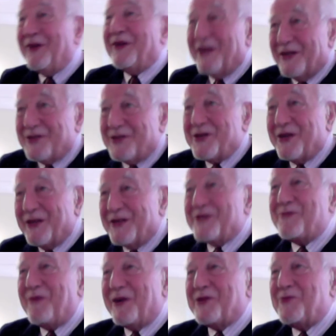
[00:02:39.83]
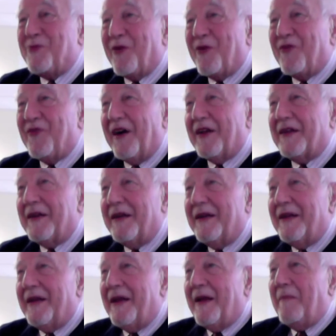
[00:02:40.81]
And it's why going into
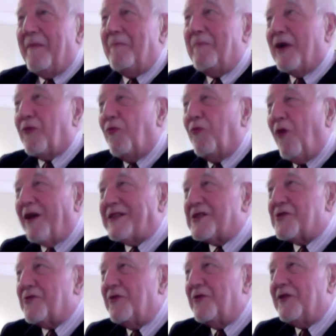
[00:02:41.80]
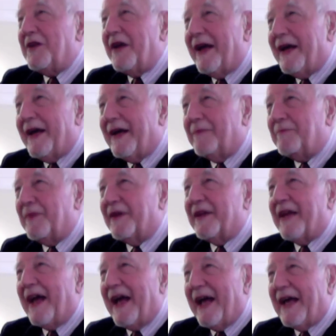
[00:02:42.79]
teaching is much more fun.
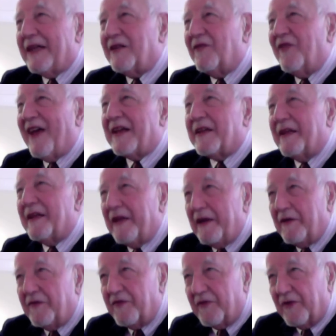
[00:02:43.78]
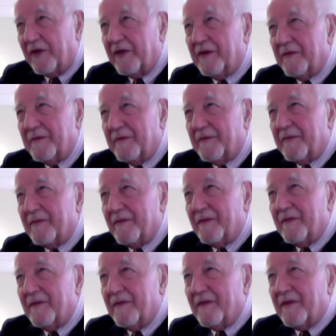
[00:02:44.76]
But what's going to happen at
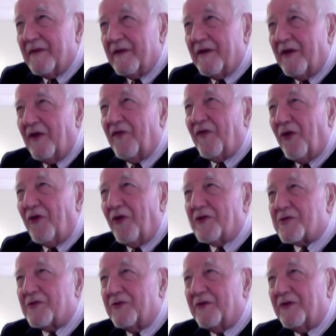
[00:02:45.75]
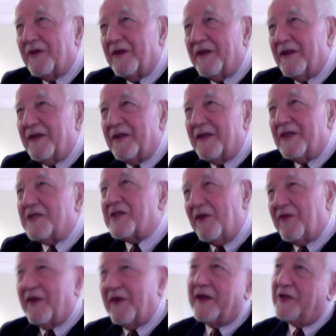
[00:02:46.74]
that level
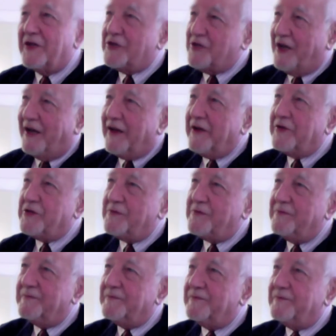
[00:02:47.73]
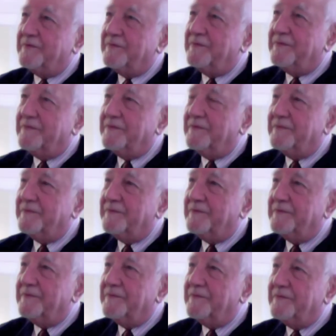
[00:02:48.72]
of law school is, I think, a
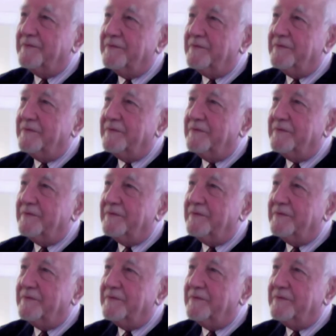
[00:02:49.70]
challenge.